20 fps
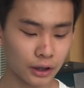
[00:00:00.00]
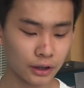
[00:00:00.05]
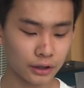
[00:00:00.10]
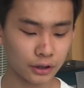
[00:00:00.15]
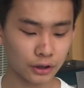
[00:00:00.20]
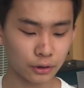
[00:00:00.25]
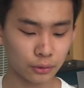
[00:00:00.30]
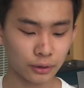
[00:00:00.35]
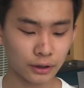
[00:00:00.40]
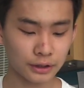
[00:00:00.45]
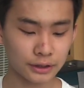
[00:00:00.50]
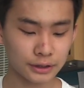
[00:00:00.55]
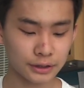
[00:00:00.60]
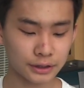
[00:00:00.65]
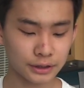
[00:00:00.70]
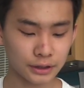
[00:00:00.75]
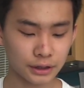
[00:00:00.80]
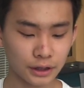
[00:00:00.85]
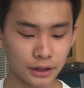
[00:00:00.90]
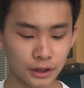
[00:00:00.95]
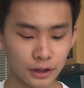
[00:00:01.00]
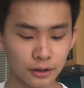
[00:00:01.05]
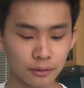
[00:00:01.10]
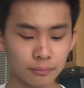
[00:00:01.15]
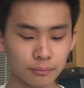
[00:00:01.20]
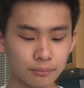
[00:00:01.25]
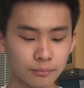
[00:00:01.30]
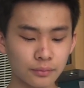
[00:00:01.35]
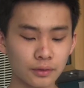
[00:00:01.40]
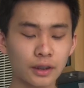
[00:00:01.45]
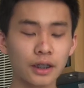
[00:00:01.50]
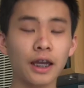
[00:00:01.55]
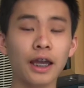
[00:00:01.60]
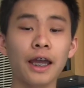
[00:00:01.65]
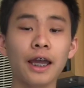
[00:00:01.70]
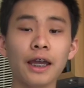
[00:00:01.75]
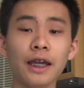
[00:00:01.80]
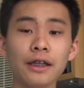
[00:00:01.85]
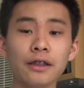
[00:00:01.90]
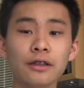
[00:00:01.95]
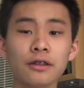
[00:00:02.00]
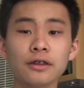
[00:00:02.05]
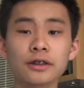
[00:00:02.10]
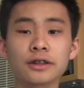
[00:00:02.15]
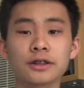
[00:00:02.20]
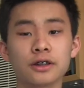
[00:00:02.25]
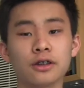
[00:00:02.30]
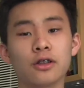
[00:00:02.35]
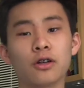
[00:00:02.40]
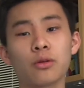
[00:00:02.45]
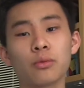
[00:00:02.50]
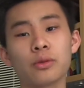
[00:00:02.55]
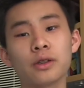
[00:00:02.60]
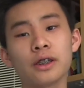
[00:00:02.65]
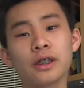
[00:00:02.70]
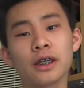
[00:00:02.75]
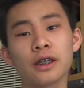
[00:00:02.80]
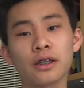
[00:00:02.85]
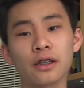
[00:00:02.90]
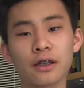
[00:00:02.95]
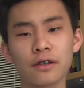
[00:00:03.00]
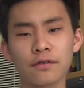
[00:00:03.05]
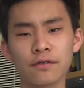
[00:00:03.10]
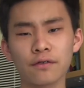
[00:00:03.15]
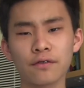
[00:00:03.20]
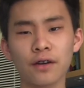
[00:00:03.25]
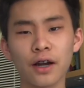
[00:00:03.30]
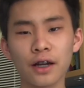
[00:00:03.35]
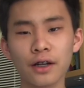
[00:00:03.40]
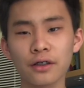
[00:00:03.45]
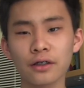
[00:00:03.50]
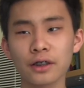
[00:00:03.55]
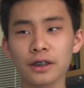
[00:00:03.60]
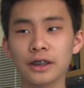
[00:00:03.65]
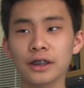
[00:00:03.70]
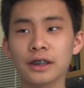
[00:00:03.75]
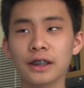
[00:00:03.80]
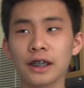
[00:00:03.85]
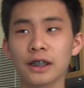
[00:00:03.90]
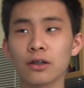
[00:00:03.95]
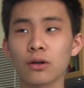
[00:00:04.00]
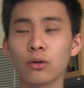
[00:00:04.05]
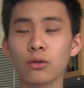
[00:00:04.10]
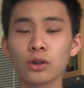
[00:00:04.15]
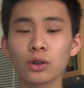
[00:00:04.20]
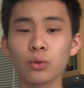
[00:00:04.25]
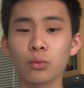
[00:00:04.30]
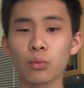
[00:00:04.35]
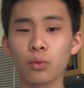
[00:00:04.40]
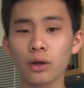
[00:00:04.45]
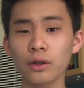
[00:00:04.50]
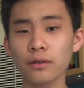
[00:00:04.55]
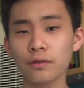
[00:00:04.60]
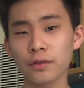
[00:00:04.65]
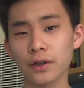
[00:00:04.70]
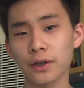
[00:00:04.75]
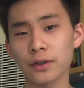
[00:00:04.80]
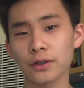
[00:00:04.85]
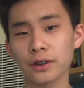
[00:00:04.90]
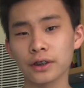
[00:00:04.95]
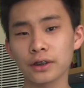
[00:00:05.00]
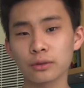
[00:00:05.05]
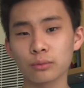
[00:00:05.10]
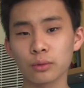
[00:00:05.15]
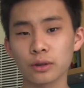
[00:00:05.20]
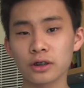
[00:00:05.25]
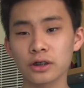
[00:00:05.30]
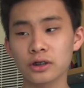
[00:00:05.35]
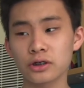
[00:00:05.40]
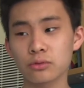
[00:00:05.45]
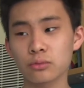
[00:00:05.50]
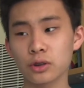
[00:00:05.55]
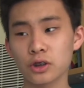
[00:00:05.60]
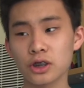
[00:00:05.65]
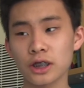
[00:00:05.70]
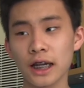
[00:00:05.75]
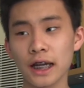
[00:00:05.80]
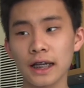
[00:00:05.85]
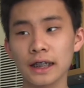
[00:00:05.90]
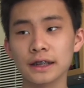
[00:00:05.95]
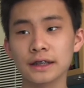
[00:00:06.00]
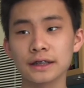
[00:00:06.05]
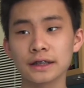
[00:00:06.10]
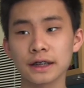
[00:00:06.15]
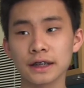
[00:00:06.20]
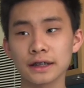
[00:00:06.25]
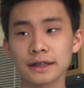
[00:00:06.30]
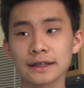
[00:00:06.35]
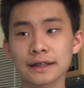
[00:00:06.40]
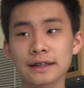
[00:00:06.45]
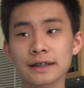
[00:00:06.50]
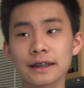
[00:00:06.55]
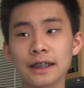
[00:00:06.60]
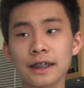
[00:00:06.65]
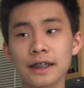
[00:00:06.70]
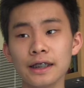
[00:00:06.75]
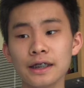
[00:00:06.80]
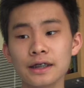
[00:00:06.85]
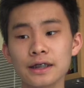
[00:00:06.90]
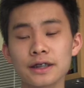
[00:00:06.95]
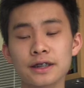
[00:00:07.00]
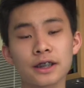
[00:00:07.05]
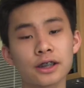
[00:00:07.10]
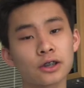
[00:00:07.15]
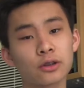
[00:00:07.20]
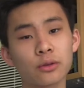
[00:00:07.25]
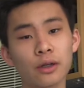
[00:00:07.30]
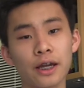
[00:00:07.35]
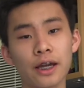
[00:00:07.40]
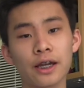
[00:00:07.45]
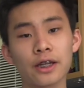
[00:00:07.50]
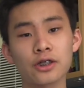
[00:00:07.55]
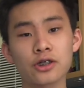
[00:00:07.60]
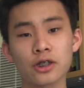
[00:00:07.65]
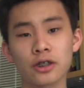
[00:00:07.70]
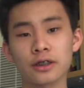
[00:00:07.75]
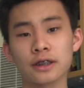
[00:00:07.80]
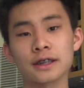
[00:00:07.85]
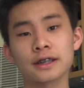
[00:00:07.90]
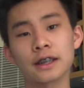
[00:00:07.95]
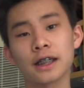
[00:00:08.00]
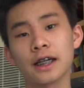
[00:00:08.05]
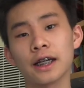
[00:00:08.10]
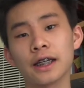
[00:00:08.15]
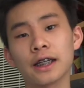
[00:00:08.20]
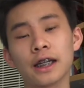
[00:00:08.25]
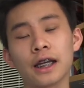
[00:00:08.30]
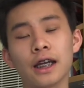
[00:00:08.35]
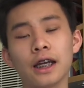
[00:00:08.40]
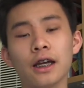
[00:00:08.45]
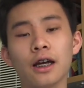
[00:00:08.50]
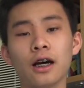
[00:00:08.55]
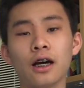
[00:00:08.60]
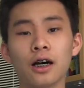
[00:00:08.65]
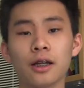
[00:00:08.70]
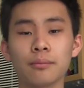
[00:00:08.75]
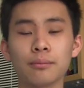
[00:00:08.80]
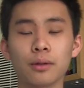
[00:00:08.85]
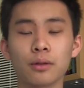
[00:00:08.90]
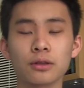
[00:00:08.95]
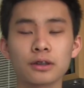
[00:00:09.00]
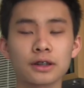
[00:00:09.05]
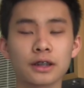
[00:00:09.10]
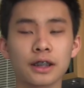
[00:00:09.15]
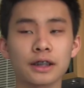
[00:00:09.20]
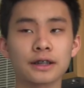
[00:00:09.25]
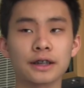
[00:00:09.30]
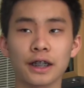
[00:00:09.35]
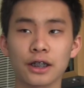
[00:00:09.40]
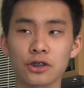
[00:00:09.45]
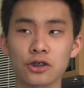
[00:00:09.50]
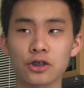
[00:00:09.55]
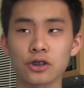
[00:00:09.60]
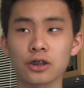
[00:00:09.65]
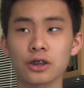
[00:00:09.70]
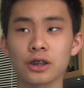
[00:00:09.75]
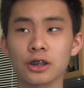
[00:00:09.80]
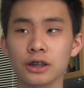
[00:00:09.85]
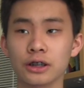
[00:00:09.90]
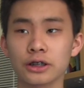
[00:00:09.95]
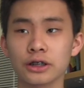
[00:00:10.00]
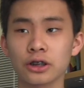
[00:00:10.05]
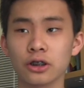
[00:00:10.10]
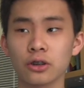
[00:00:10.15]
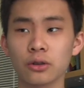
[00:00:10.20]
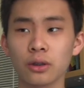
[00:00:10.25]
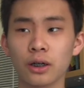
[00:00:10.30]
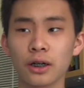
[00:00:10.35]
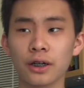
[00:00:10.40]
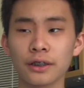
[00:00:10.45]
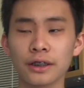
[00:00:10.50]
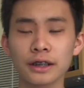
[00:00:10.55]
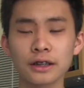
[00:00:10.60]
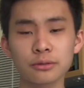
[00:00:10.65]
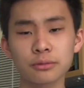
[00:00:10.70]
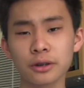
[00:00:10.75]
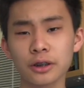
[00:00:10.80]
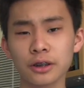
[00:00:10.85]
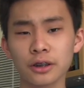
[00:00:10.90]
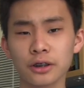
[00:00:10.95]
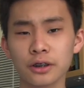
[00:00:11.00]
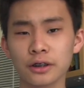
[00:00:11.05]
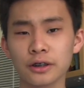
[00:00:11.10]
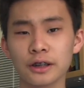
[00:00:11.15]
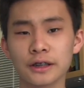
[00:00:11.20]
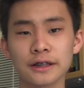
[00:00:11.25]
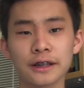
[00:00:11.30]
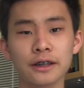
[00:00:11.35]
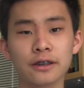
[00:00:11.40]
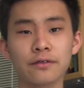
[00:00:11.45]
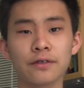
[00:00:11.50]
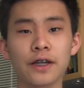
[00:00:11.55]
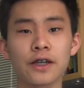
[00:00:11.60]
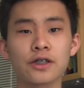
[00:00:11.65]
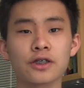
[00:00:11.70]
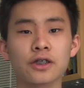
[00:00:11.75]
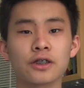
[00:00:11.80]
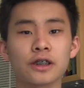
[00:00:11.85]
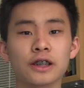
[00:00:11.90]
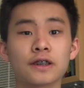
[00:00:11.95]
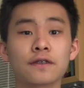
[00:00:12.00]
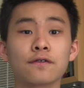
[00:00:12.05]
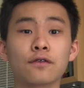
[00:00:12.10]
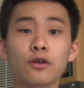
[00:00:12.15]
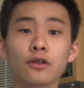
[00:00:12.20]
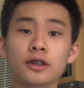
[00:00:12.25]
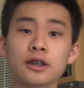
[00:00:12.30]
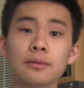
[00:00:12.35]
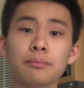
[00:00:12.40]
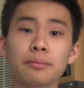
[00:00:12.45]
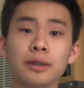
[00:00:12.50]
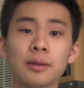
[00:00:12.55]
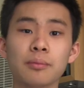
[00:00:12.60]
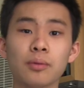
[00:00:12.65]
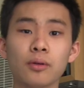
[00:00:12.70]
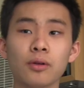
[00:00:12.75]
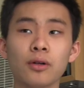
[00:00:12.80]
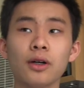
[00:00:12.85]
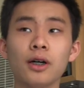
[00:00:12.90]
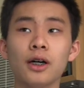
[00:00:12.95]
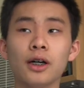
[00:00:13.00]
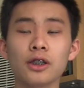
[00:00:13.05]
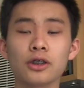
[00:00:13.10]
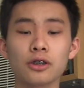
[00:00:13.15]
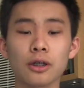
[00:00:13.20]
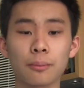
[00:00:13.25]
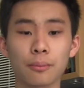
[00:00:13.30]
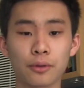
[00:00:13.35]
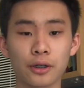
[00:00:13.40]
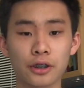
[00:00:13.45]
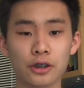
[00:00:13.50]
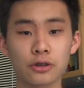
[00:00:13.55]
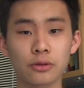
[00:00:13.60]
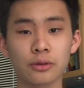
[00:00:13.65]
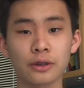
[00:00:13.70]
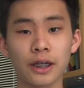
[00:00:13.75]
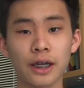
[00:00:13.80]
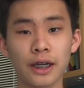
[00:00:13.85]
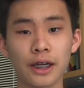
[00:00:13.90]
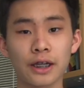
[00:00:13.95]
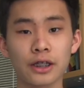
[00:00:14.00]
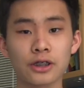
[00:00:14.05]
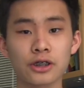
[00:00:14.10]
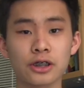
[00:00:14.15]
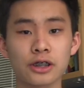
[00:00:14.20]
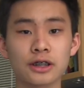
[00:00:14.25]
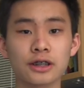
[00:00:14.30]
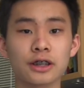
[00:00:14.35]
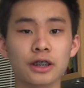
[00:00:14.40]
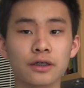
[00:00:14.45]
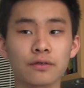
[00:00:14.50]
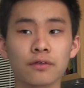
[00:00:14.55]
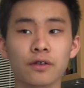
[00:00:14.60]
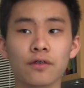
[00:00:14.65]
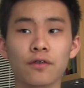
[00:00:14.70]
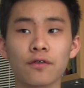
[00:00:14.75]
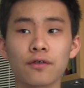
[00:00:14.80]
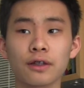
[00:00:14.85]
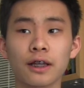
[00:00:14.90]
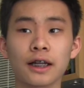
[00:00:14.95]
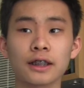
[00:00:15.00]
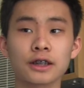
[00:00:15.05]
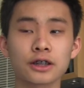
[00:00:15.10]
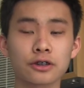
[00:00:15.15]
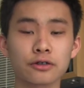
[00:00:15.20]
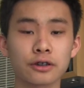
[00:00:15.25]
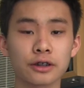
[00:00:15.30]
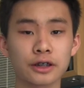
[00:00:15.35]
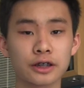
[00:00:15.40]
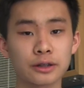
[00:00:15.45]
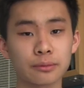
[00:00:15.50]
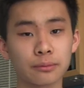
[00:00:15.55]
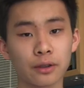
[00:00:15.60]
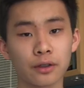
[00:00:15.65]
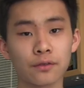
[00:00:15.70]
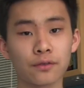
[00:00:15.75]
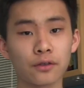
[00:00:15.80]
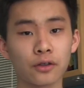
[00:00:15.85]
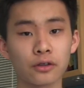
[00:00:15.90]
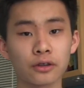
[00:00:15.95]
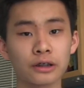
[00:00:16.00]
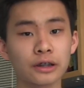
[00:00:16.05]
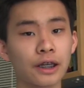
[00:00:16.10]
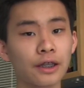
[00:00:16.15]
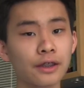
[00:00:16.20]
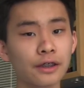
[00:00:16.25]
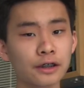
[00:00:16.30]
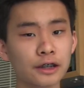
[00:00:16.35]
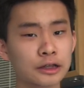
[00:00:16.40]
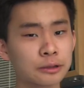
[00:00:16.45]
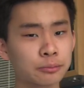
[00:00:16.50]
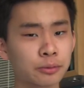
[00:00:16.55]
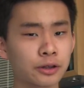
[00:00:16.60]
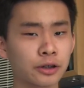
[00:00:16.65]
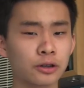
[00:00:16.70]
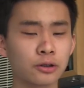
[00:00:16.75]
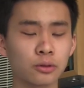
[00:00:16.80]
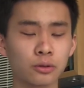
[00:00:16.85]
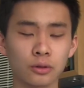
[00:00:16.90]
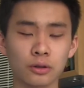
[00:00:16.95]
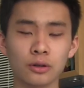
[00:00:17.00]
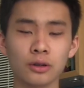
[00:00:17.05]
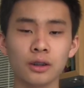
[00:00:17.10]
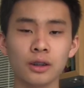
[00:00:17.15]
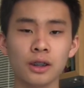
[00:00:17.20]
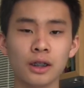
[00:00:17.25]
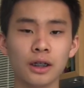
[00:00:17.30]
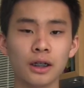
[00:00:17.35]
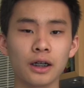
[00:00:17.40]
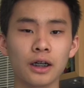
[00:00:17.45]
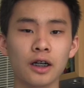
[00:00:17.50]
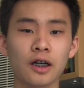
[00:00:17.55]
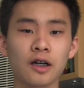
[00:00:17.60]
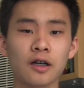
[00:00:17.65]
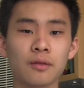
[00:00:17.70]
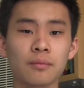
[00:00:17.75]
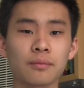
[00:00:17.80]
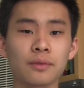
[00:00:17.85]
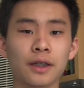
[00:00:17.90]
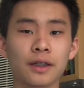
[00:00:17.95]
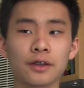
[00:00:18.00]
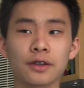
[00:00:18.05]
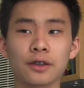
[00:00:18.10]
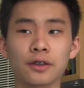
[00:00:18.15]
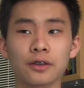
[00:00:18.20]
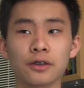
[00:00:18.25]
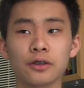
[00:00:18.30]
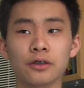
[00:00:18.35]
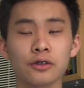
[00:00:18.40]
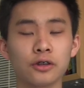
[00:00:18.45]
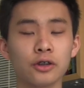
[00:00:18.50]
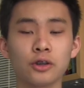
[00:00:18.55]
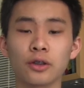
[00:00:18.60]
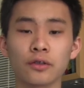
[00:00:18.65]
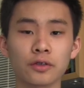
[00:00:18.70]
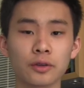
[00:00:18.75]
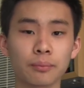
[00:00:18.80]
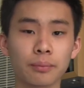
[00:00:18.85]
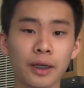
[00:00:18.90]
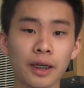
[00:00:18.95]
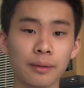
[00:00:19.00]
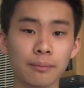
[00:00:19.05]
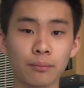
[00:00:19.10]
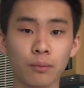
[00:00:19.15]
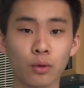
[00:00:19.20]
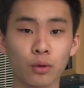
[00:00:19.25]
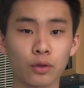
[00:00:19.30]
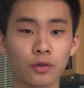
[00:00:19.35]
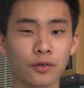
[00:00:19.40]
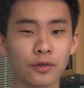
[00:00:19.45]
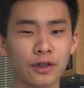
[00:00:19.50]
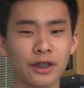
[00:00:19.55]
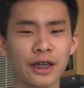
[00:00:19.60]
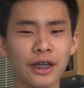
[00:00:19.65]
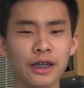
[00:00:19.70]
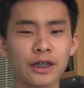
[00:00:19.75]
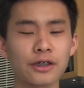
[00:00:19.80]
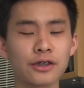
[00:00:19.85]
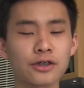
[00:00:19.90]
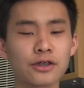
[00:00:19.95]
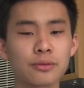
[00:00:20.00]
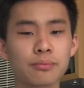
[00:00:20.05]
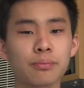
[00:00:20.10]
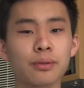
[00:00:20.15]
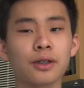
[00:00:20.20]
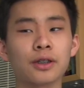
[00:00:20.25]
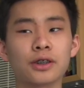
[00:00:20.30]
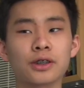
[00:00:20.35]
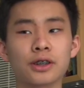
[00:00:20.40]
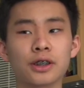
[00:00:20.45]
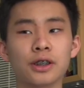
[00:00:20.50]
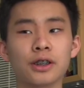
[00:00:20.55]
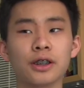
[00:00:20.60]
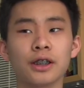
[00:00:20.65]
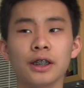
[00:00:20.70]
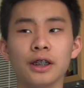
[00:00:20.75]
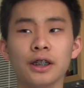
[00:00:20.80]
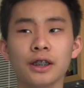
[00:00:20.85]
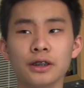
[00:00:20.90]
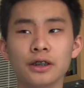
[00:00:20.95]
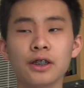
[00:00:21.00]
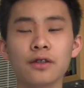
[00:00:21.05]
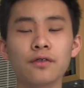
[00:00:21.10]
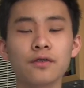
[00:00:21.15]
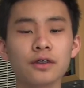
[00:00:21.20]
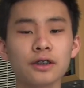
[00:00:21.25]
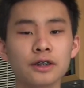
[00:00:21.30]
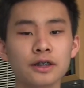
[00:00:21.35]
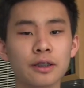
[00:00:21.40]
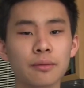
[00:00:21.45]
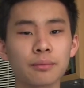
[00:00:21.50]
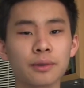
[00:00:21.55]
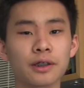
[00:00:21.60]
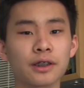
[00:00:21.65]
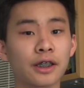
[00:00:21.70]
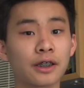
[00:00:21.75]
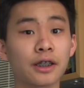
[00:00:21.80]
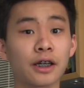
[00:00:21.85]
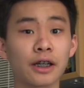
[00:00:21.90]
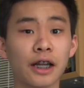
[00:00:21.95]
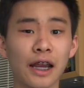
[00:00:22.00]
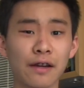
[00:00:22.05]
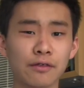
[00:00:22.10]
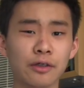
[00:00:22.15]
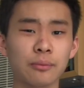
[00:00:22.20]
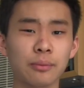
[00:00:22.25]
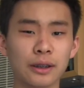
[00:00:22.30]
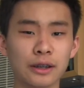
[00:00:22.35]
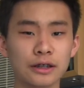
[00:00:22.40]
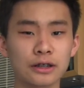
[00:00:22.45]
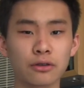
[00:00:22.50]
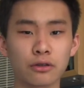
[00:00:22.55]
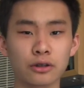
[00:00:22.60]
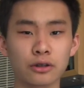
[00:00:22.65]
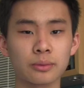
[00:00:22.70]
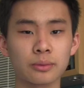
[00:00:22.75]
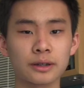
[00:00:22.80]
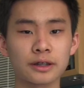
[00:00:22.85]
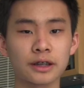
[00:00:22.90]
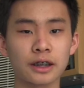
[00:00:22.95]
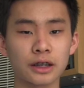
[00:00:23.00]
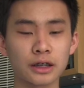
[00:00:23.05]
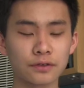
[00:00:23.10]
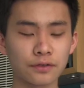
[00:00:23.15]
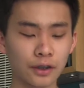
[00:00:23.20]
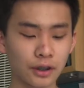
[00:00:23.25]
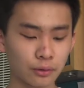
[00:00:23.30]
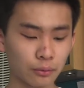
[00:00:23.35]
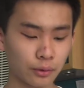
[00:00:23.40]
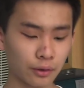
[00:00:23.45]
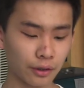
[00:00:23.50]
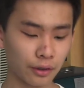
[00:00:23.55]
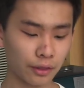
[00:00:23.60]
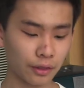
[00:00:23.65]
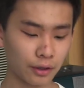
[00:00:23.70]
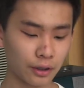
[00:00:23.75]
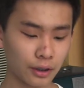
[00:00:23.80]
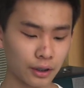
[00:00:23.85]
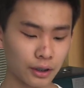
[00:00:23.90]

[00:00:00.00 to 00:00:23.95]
in the US. And also, we finally get only one variant which has a slight subtle edge on the side, on both sides actually. So that's really good. It's innovation. It's forcing people to upgrade to an edge instead of a flat screen smartphone, and I think that's pretty cool. That you don't have to pay more for the edge, but definitely something that not everybody's to be satisfied with.